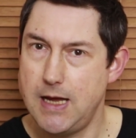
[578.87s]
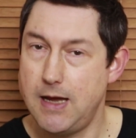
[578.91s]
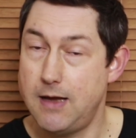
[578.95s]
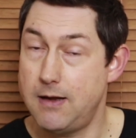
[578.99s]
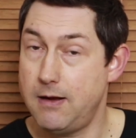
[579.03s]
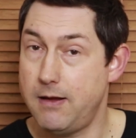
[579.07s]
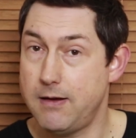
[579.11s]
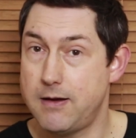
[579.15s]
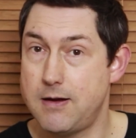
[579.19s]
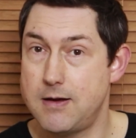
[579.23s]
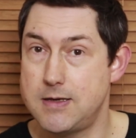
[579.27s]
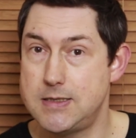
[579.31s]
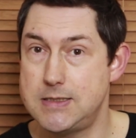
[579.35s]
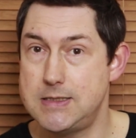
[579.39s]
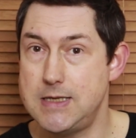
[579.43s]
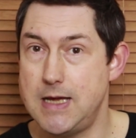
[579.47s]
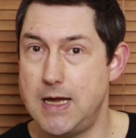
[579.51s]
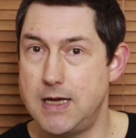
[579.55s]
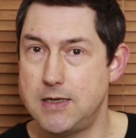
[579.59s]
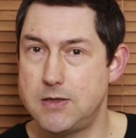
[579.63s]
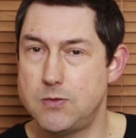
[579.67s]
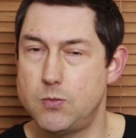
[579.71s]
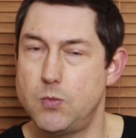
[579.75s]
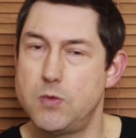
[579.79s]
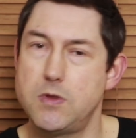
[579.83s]
And like I
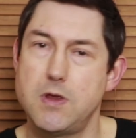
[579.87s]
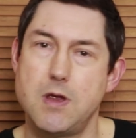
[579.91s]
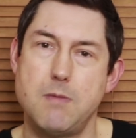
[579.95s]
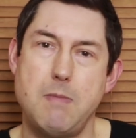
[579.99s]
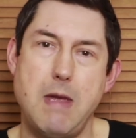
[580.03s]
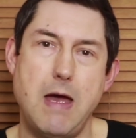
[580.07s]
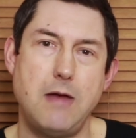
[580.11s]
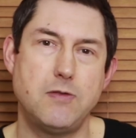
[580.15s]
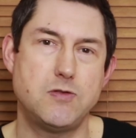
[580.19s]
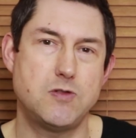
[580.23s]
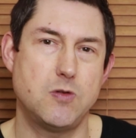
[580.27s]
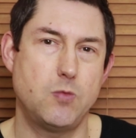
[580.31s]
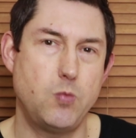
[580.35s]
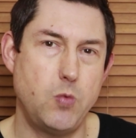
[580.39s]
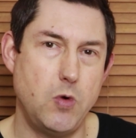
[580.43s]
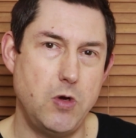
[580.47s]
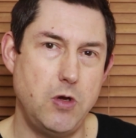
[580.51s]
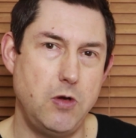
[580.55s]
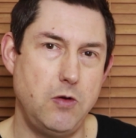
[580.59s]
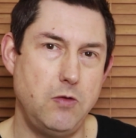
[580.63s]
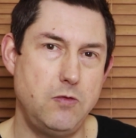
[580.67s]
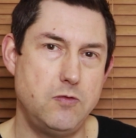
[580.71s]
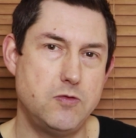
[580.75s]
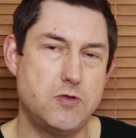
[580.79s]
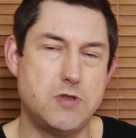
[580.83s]
said, with the amount of
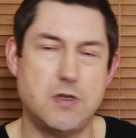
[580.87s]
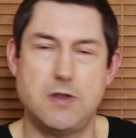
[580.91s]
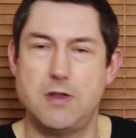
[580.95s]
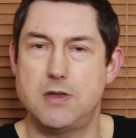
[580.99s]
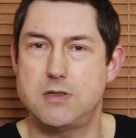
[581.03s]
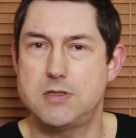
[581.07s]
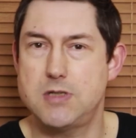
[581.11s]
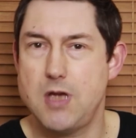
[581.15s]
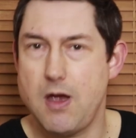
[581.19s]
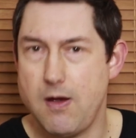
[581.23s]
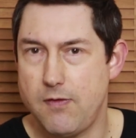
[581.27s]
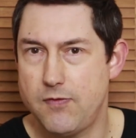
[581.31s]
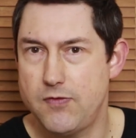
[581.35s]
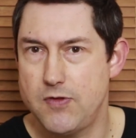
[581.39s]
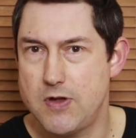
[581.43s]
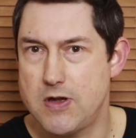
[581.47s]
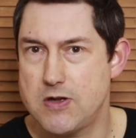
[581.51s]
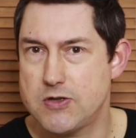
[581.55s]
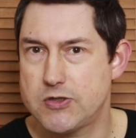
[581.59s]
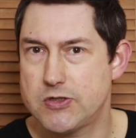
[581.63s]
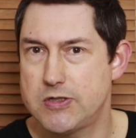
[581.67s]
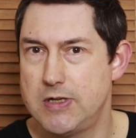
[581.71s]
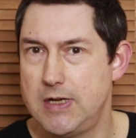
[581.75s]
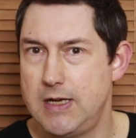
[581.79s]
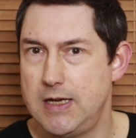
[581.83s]
wounds and the
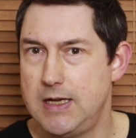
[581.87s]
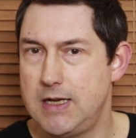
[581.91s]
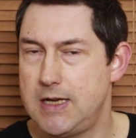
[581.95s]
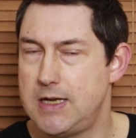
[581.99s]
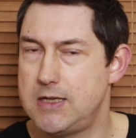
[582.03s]
toughness,